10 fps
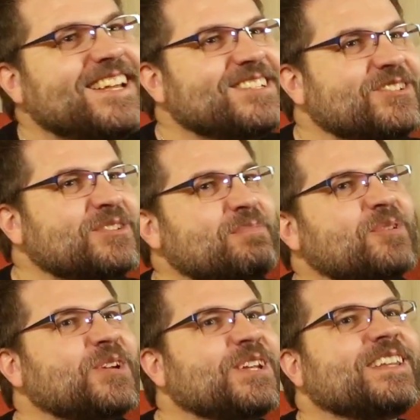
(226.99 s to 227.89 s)
She's usually
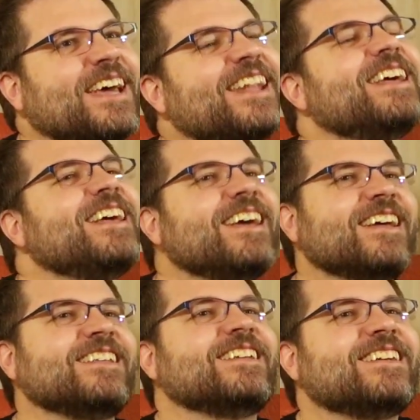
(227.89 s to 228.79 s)
pretty good at that.
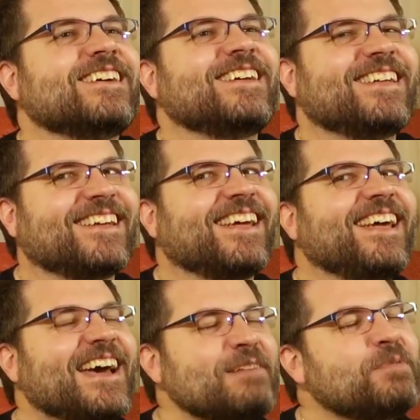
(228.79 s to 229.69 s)
And then
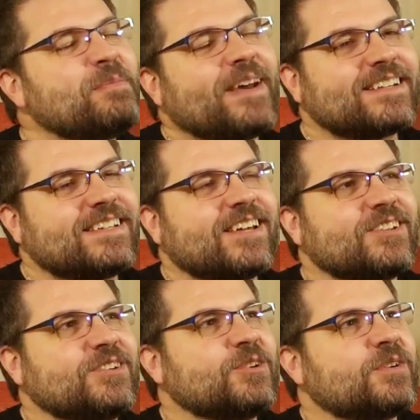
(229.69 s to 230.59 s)
I put it back
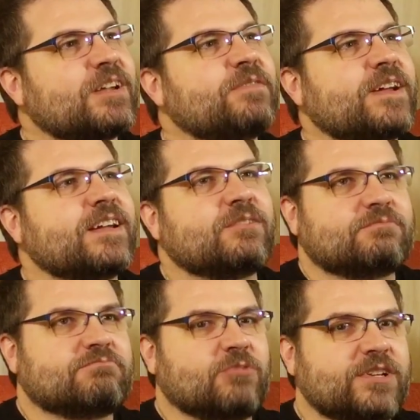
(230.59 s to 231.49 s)
together, you know, and I find out
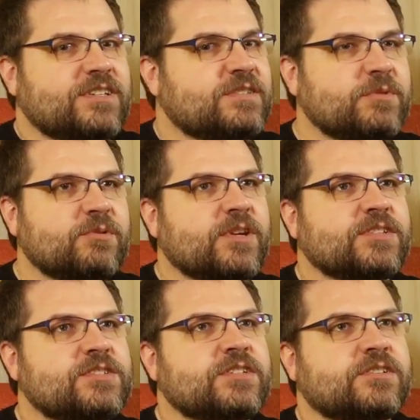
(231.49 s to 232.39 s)
what needs to be
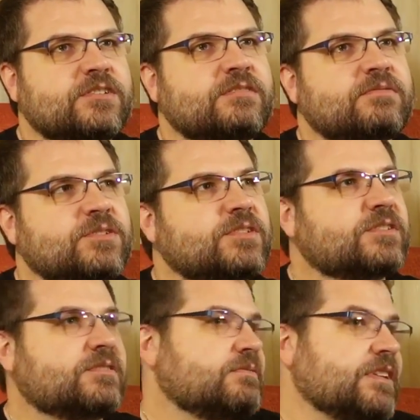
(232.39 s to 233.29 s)
re-engineered until
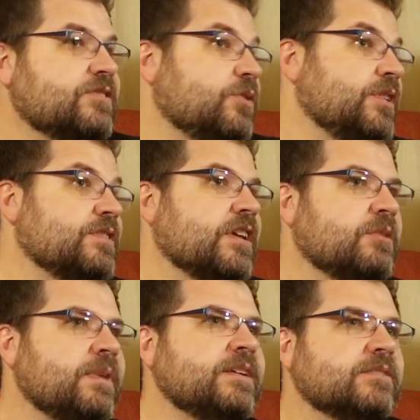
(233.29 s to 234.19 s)
it's as sturdy as I
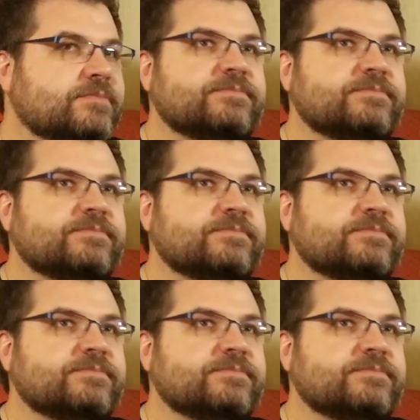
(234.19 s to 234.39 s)
can make it.